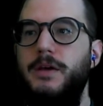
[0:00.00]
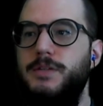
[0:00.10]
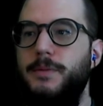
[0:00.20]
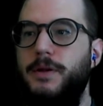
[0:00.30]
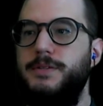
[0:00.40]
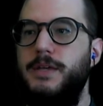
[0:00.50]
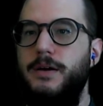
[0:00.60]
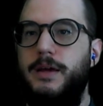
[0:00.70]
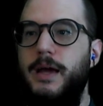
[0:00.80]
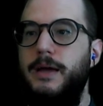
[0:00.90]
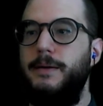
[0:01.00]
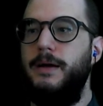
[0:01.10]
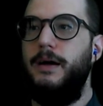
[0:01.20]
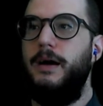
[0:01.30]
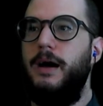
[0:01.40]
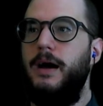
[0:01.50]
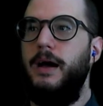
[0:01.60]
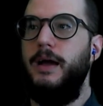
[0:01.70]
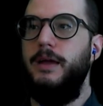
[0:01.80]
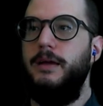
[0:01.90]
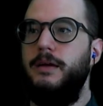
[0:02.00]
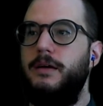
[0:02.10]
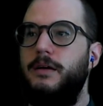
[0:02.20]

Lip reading: So I'm going to say, okay, I